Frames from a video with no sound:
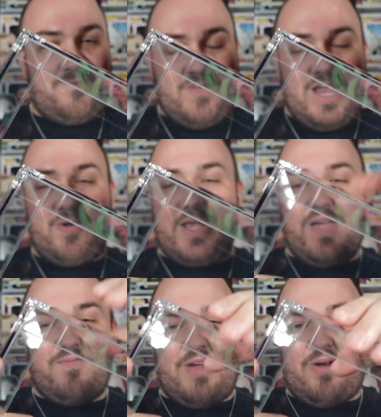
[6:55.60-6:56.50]
Very,
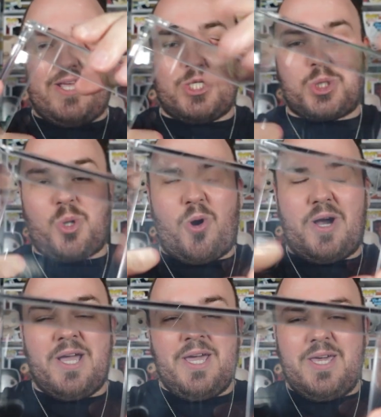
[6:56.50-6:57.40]
very
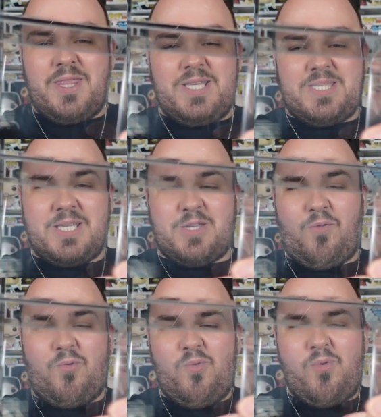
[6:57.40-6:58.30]
strong. These things are
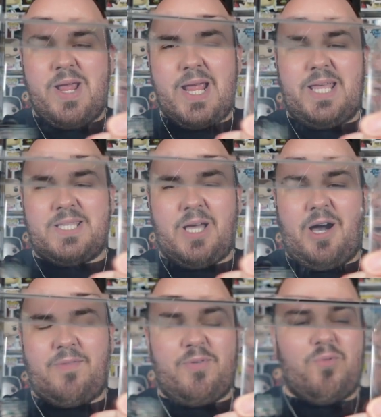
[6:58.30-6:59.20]
really
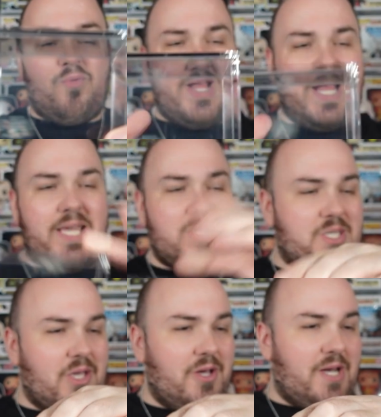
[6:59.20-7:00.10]
tough, really
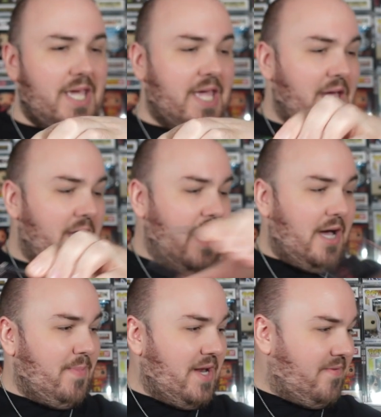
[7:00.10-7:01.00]
sturdy.
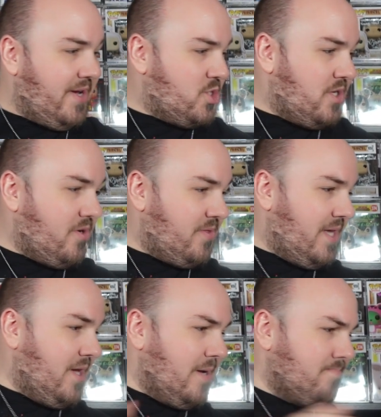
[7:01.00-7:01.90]
I mean, I've actually got
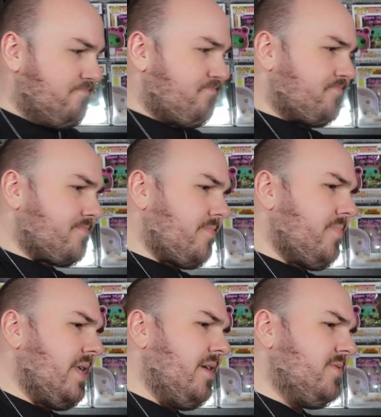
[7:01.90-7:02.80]
the
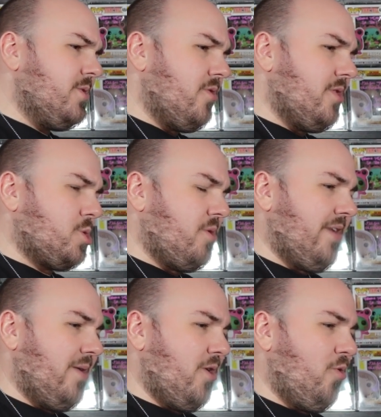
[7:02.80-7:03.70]
still got the
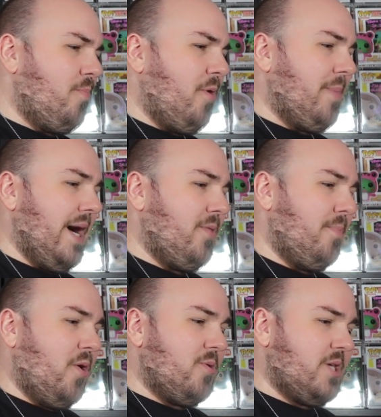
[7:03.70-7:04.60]
Trafalgar Law pop out the
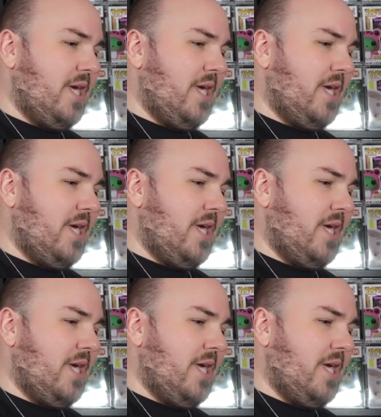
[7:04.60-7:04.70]
box